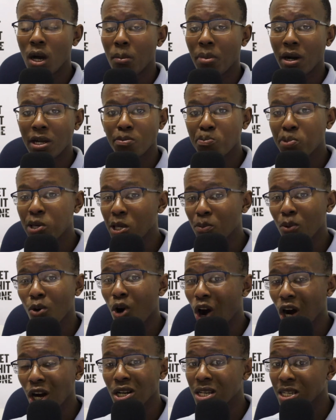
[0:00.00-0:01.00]
But people
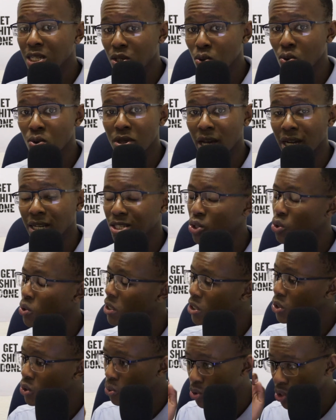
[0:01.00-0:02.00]
hardly do that. You
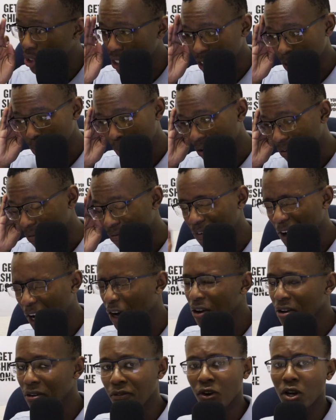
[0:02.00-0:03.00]
need to just be
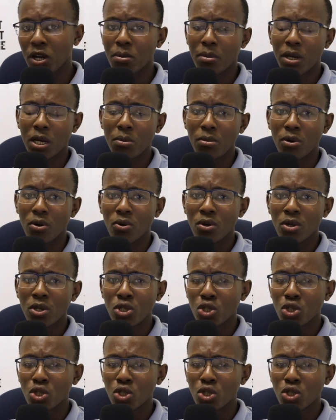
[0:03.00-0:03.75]
very, very minimal.